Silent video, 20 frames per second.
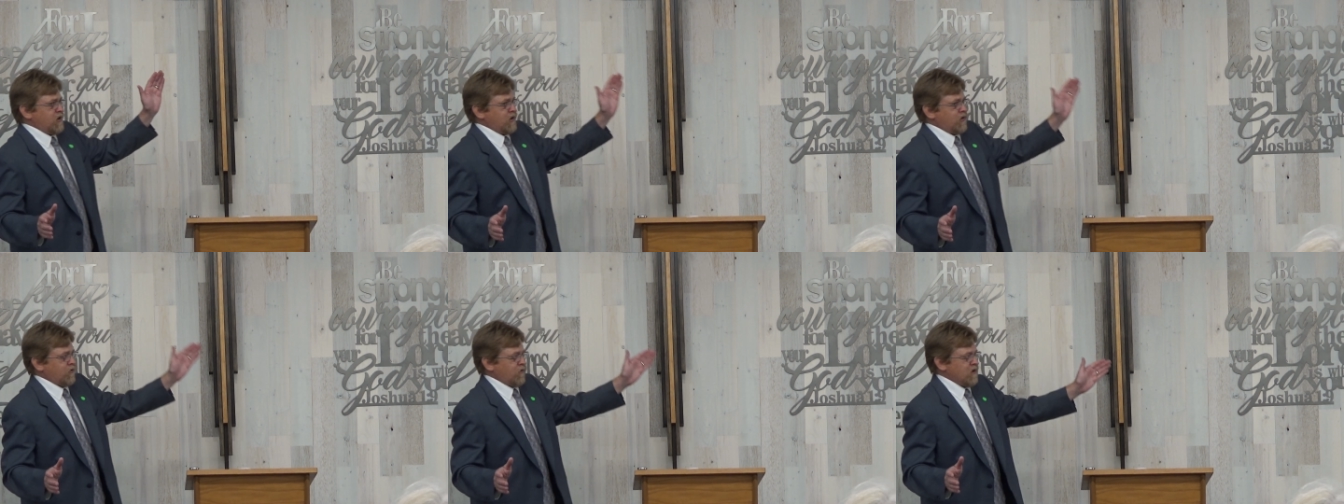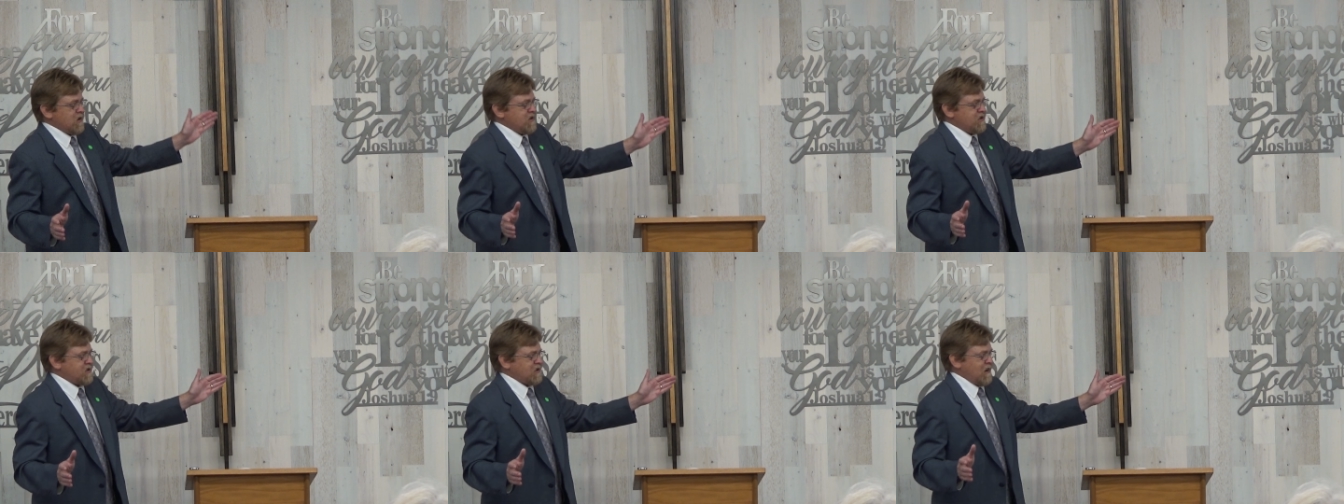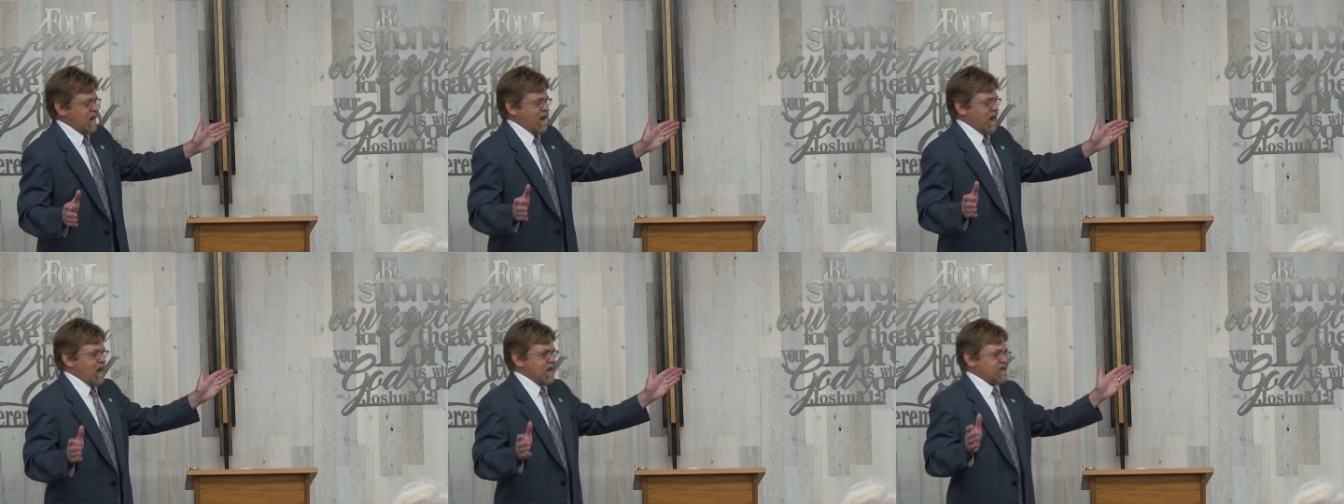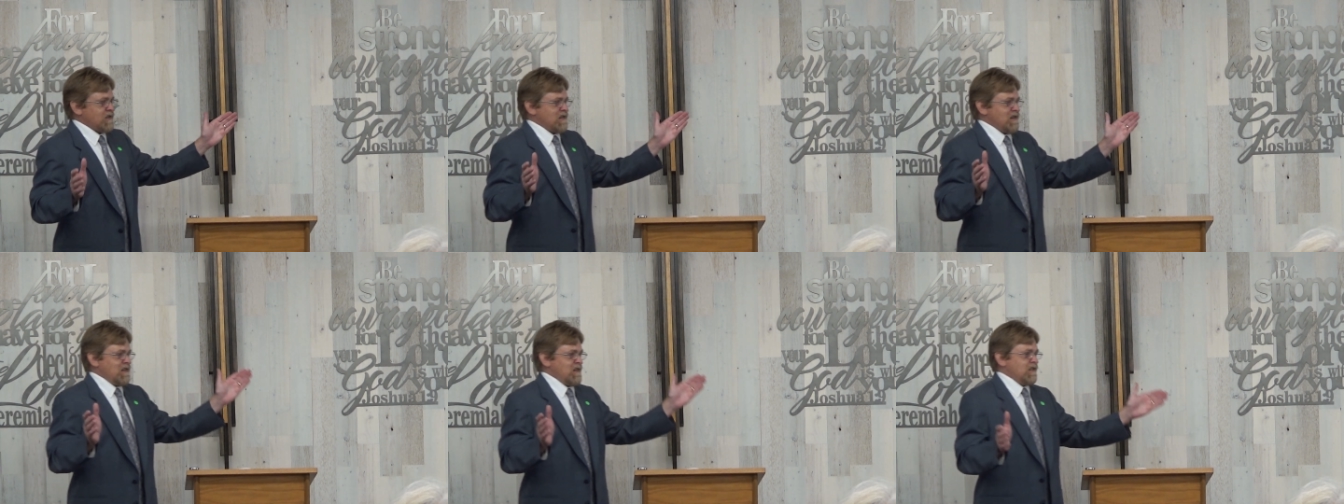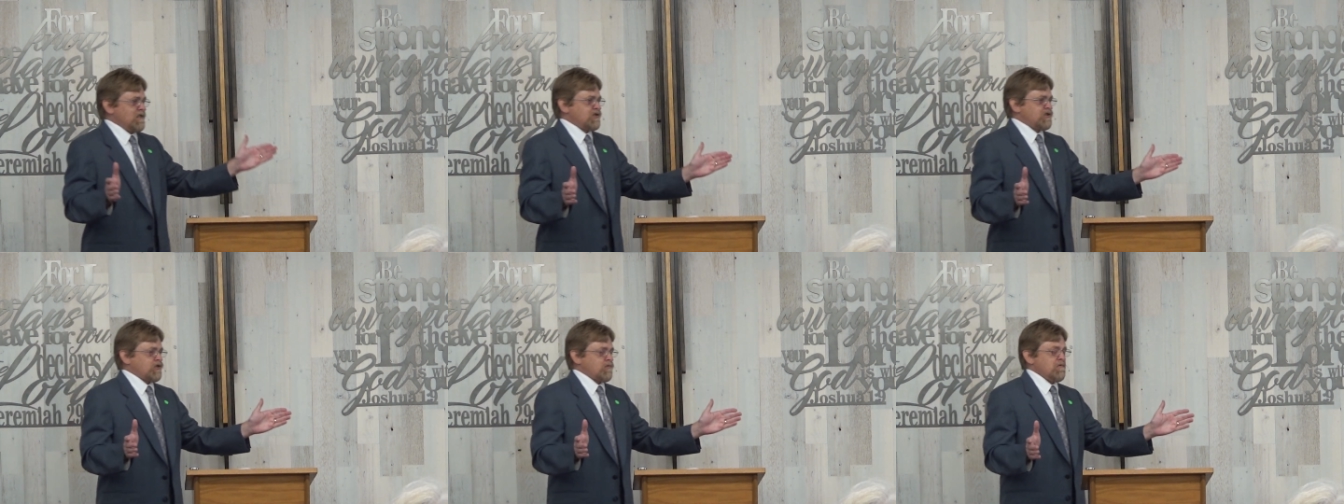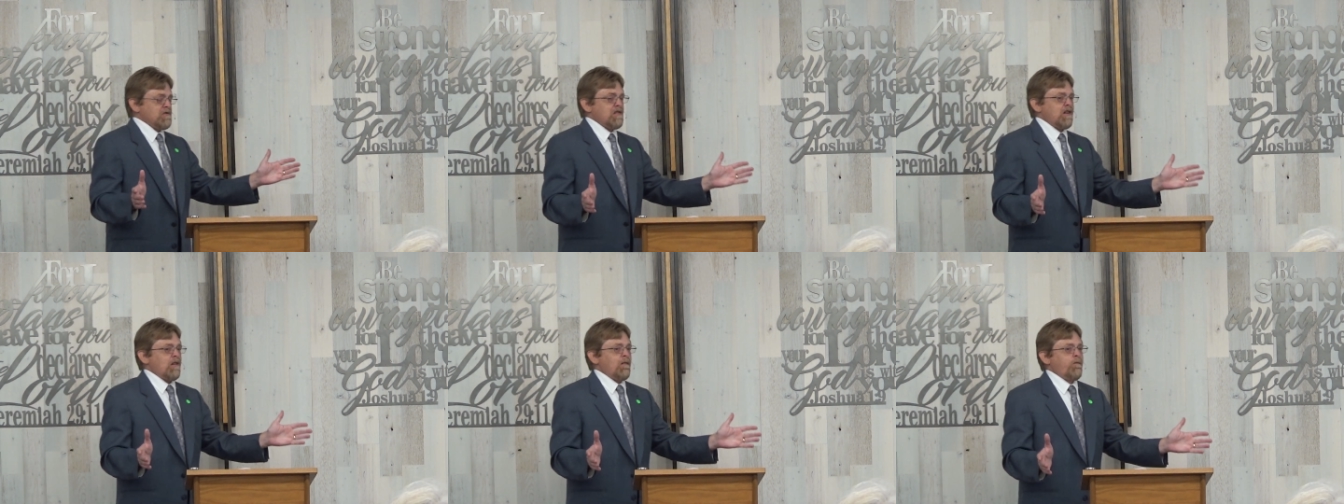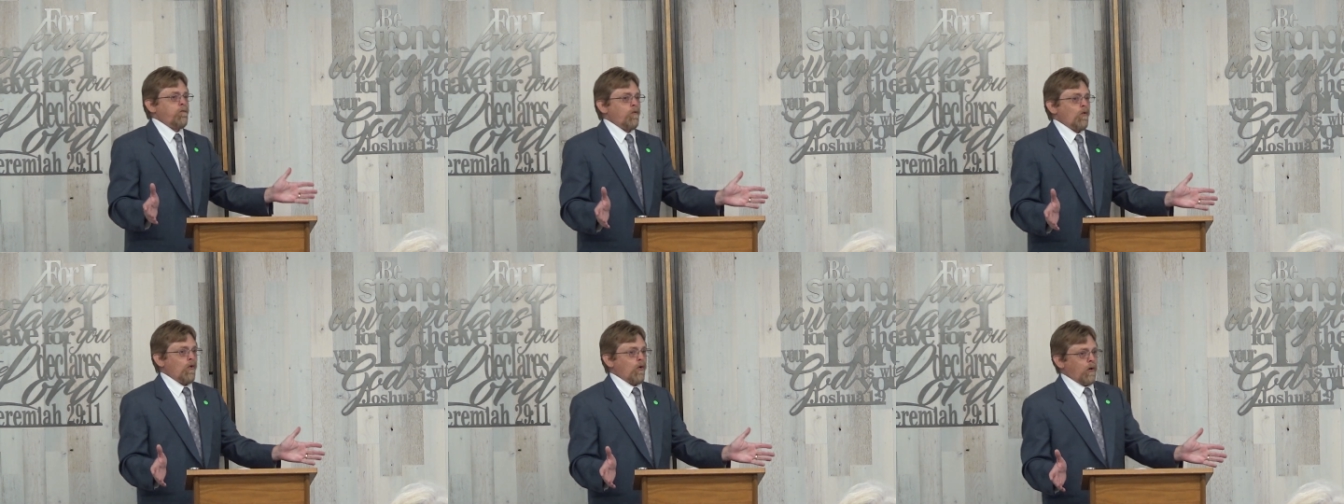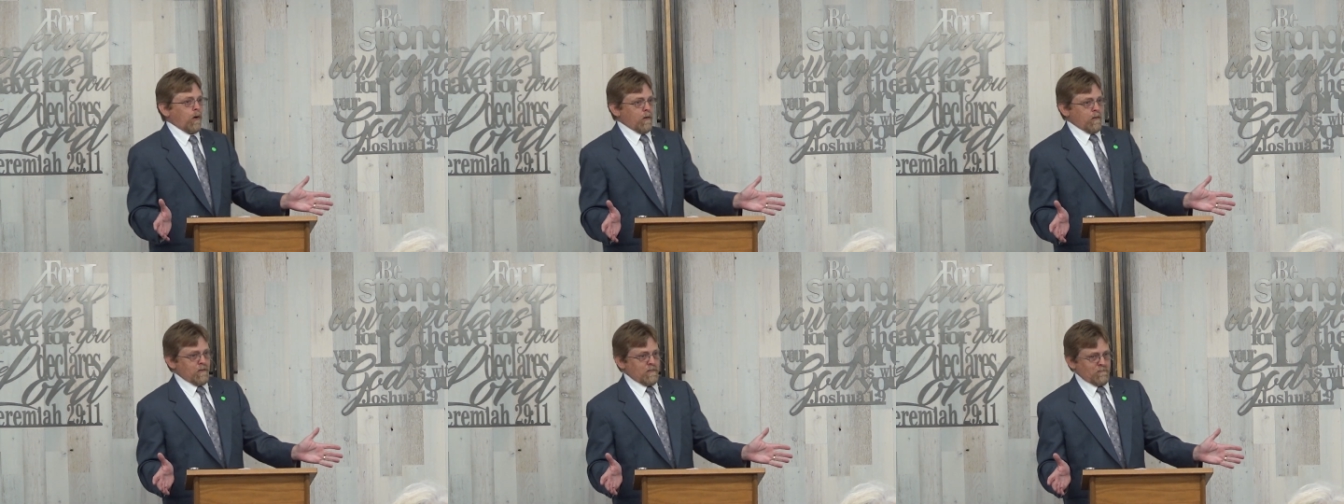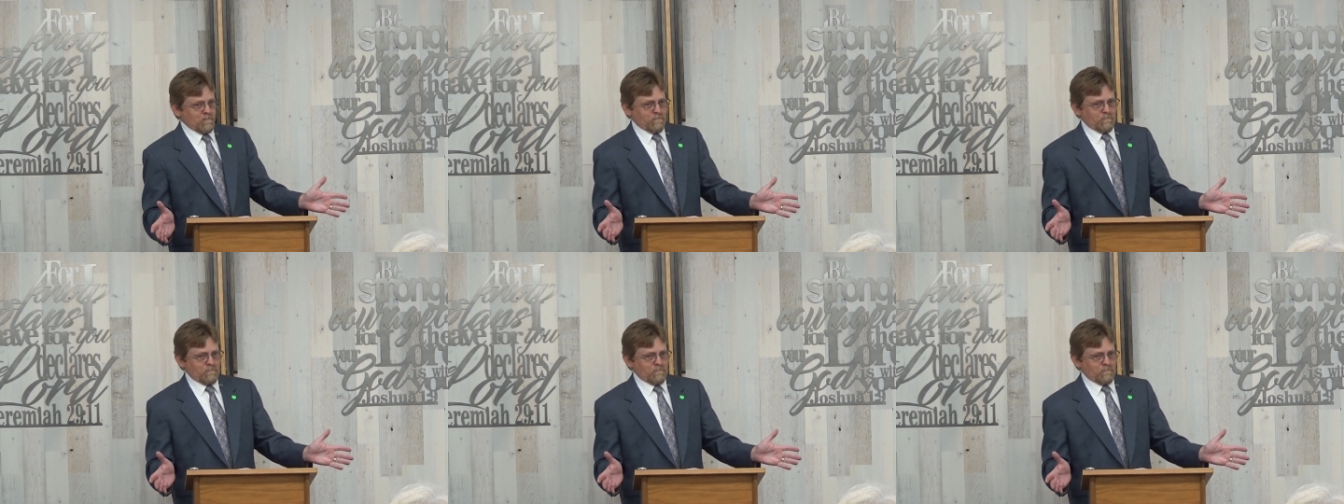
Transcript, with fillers: to Greece as an instrument of war.